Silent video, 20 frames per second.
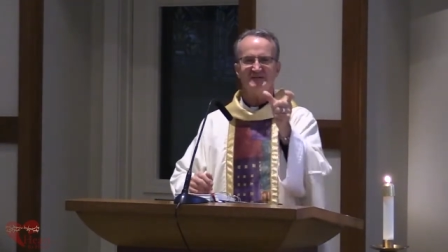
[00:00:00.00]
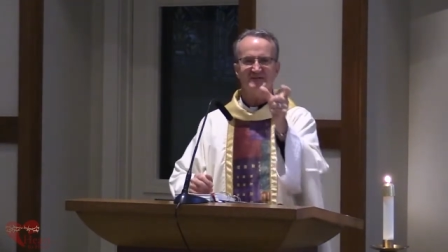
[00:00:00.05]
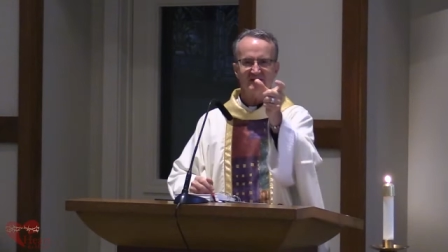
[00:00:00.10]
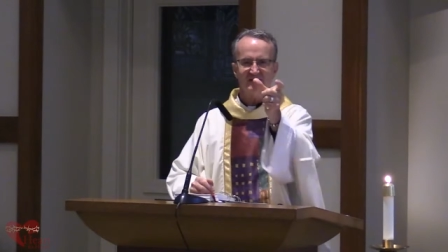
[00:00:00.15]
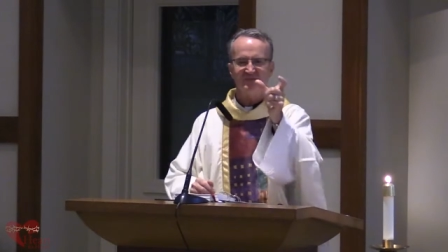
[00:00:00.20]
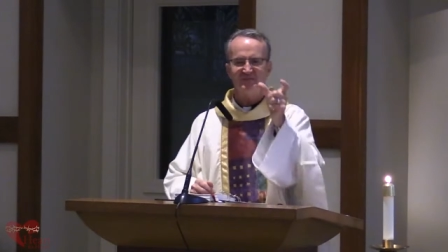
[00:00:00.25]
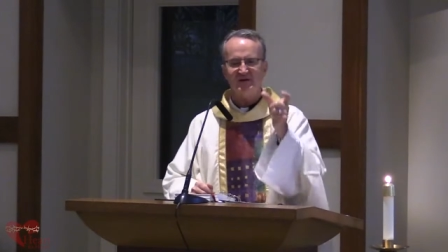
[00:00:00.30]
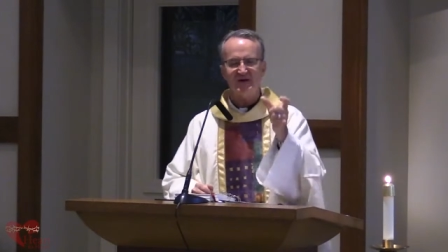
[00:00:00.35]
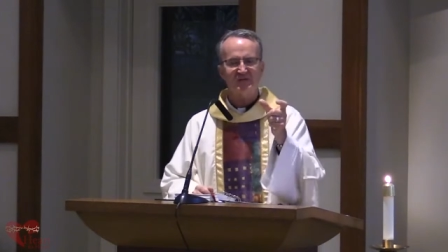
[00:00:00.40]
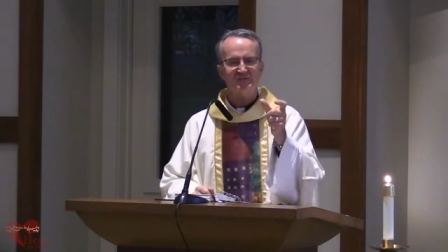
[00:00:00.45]

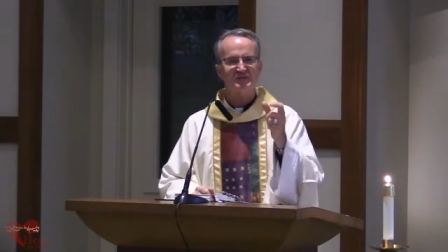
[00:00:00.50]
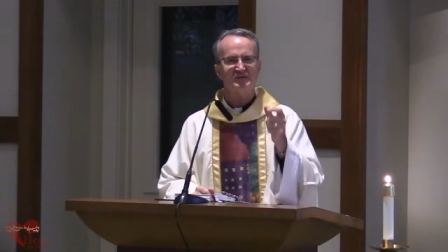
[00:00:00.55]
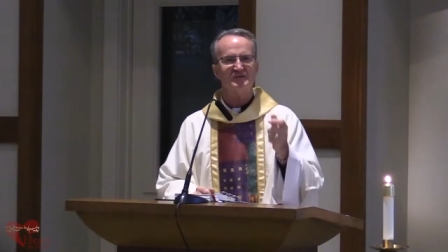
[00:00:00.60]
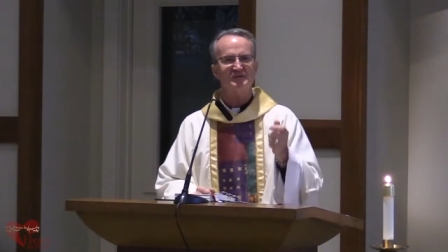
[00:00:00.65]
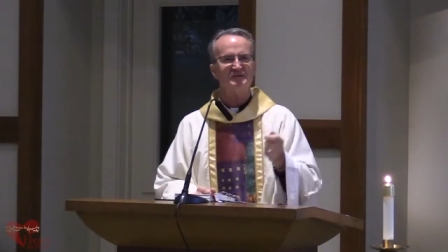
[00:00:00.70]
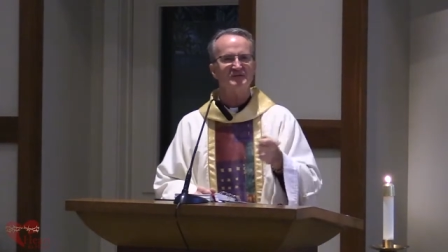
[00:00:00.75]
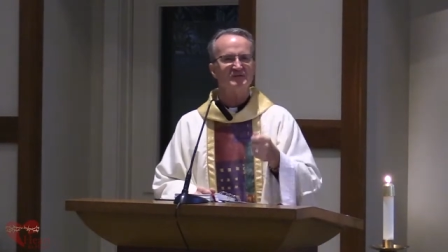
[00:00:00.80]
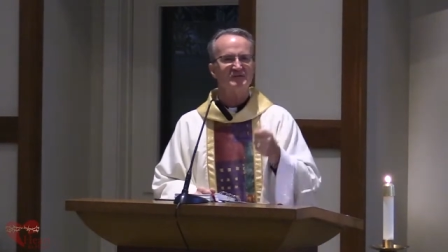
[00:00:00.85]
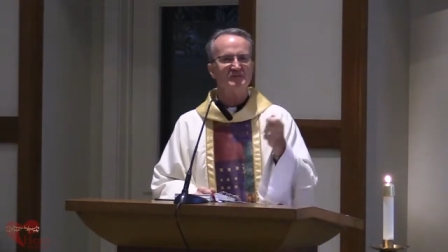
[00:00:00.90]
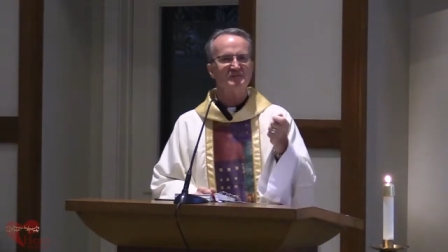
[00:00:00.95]
give out
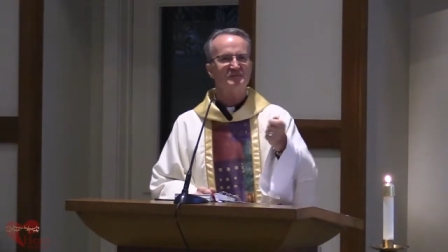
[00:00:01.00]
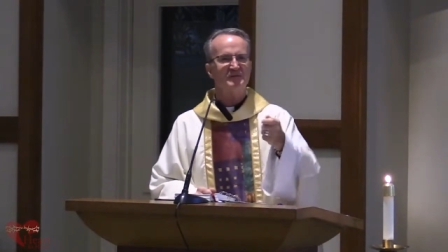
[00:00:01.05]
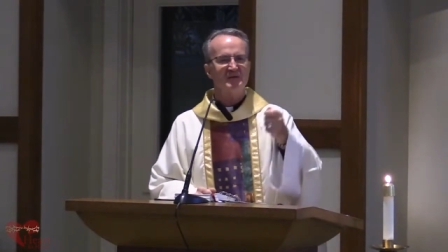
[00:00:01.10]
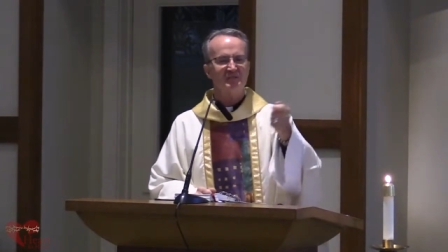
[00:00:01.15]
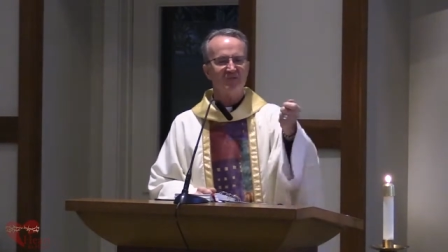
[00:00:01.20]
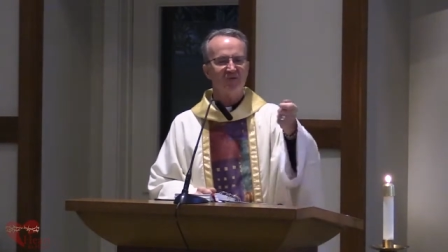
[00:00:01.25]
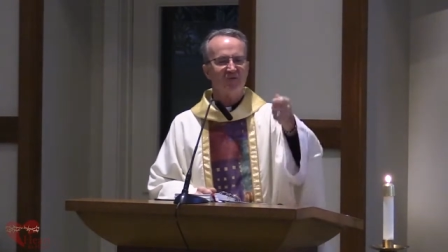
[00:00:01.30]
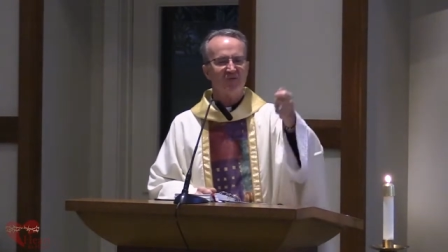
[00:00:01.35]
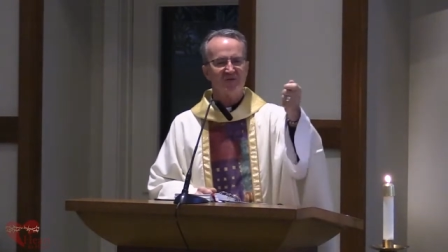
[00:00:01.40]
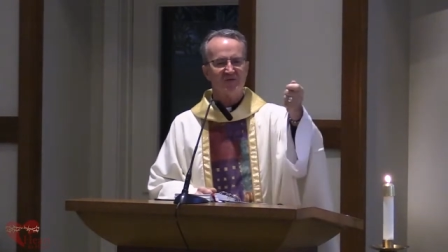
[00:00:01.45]
to
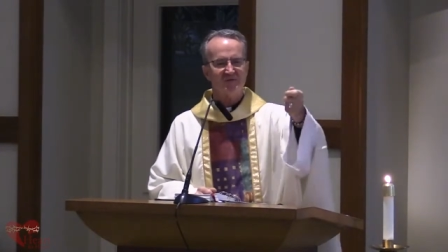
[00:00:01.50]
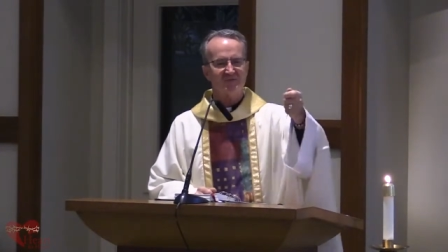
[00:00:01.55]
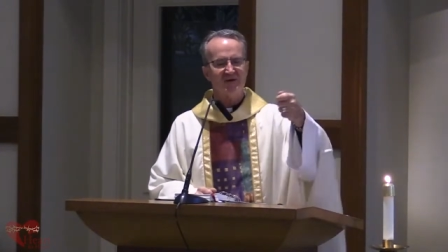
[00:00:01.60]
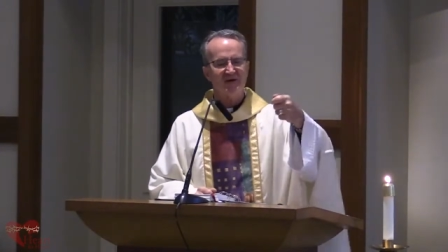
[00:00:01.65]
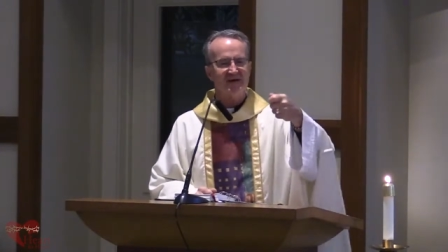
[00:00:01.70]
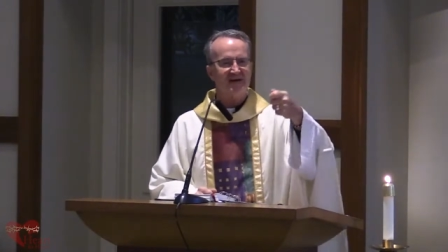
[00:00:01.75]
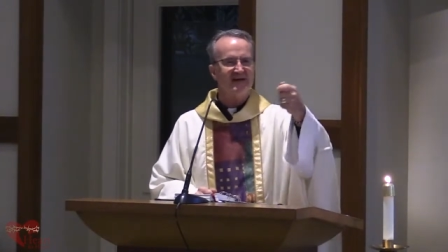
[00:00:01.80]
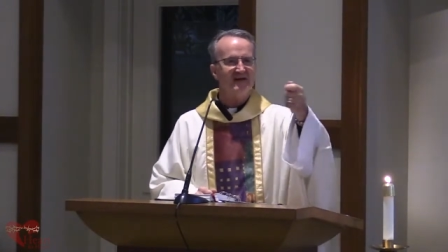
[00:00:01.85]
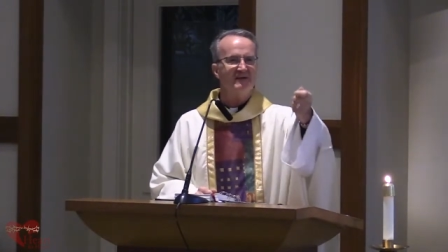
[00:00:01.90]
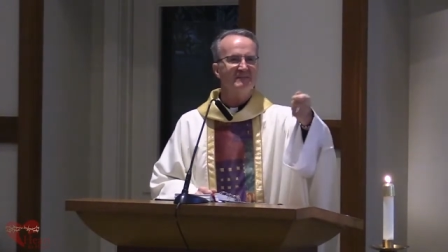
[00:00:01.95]
people with
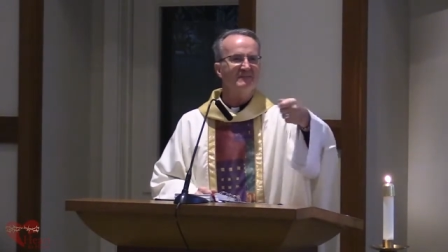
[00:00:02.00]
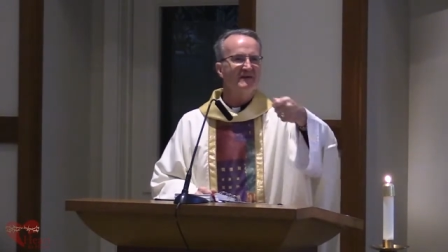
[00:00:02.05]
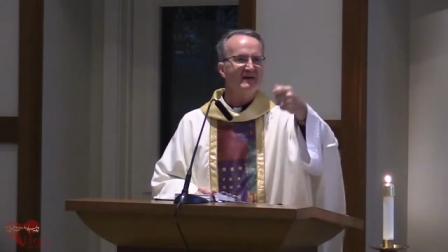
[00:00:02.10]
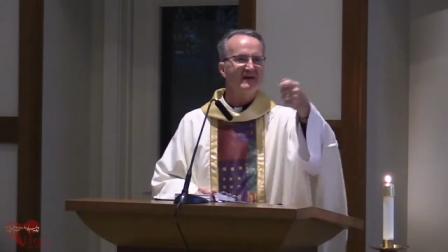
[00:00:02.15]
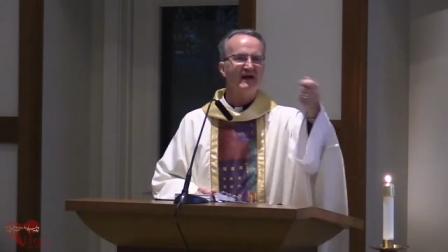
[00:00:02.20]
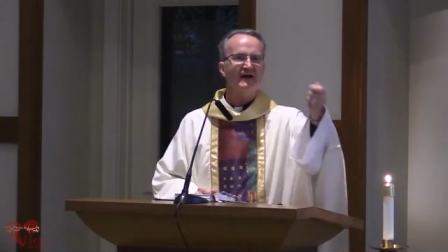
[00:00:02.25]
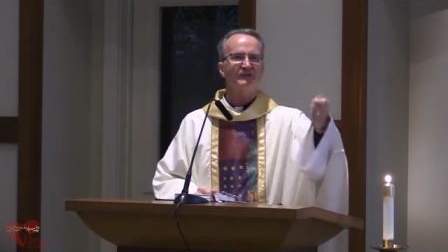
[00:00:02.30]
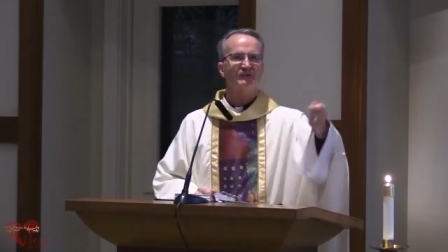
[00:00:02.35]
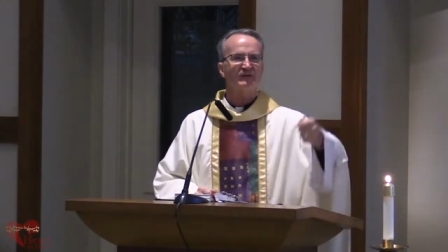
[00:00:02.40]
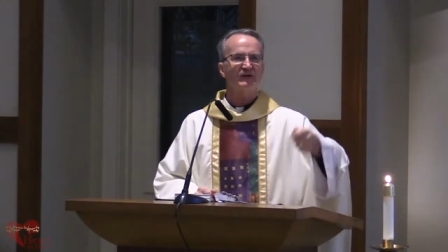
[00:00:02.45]
my name and
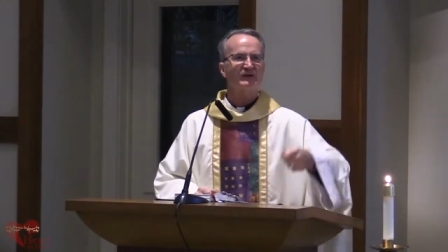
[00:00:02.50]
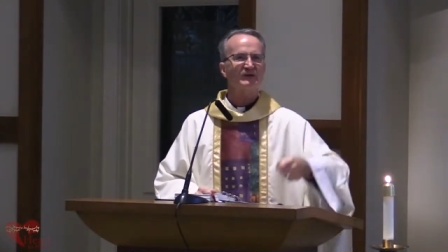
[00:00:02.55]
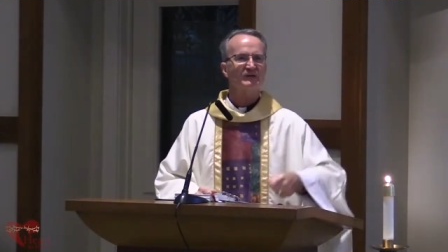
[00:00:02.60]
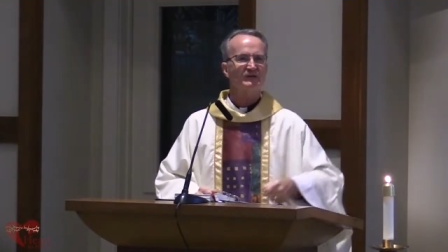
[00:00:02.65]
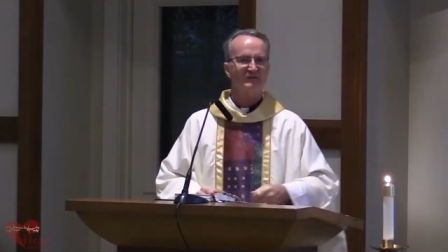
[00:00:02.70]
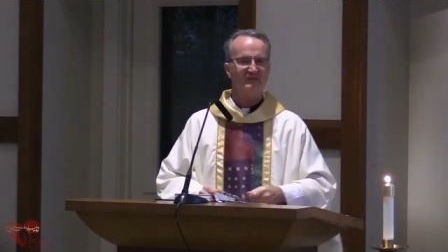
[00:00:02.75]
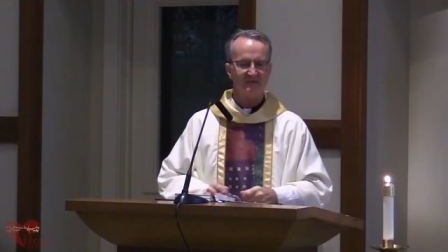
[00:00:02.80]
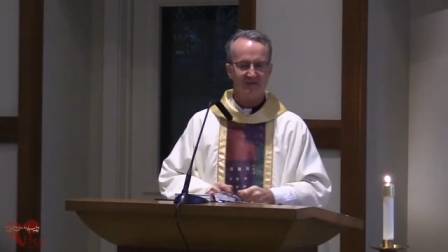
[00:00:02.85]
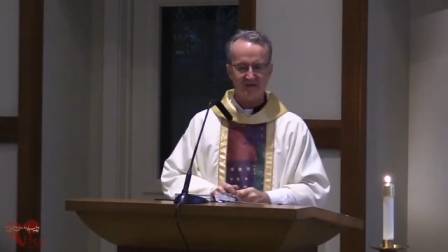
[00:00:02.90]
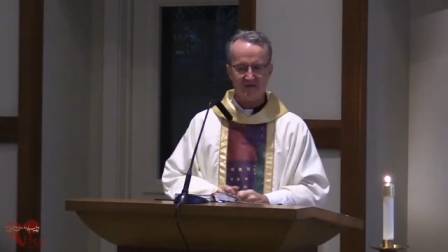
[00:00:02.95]
address
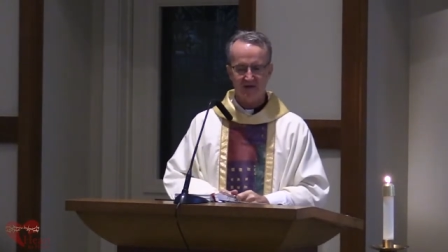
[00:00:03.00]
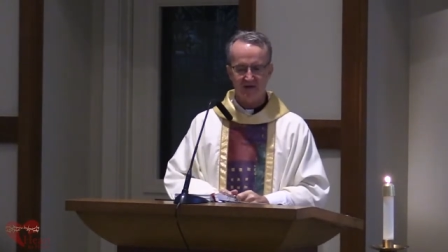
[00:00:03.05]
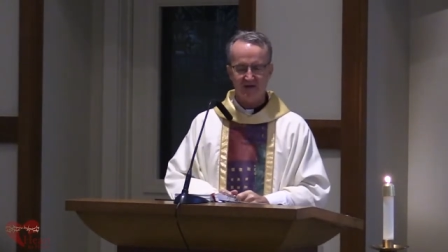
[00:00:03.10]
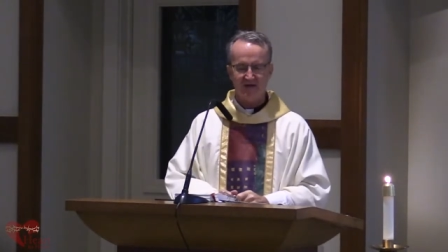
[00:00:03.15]
and